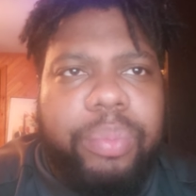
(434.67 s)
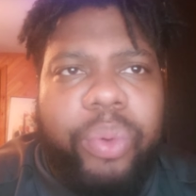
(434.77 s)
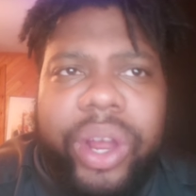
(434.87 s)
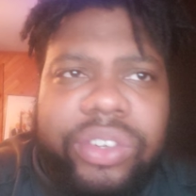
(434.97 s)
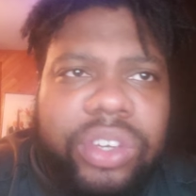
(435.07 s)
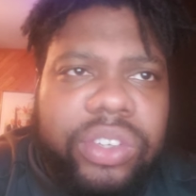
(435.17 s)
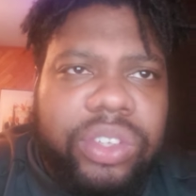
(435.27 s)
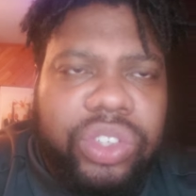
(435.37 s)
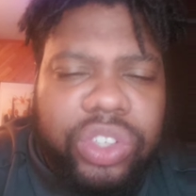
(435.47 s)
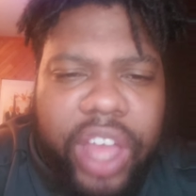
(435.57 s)
prejudiced
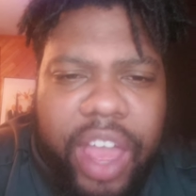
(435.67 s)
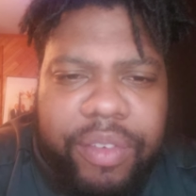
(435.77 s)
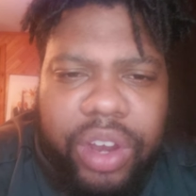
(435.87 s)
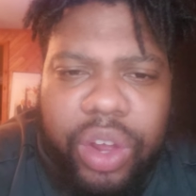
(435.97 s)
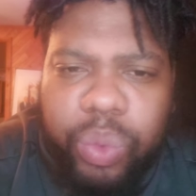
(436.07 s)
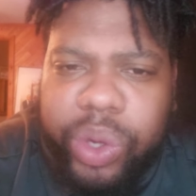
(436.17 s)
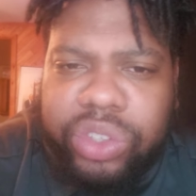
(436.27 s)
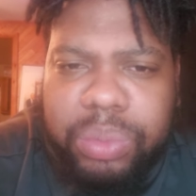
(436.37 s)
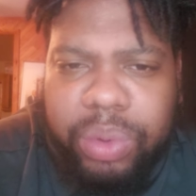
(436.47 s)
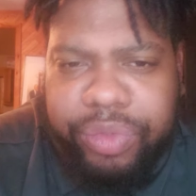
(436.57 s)
and just having
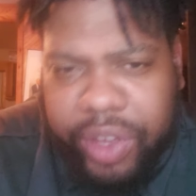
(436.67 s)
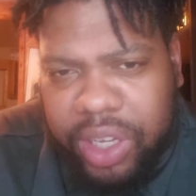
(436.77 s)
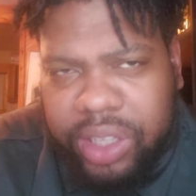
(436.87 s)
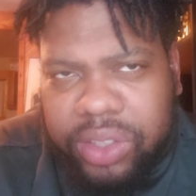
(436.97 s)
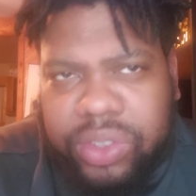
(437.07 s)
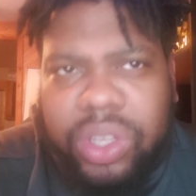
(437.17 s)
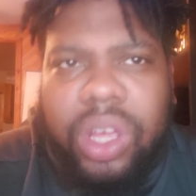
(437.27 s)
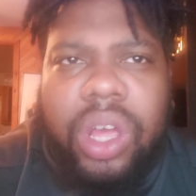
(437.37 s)
unreasonable feelings,